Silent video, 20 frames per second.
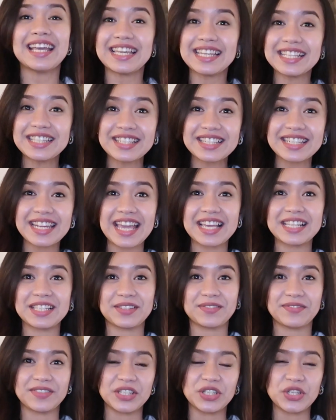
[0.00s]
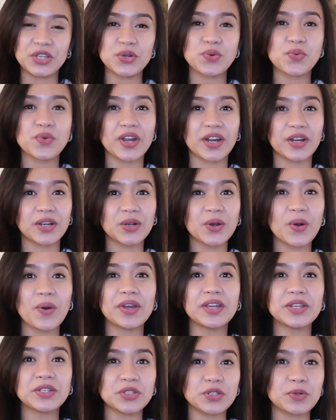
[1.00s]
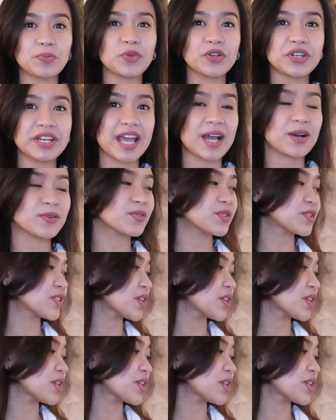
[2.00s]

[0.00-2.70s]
In today's video, we are going to pronounce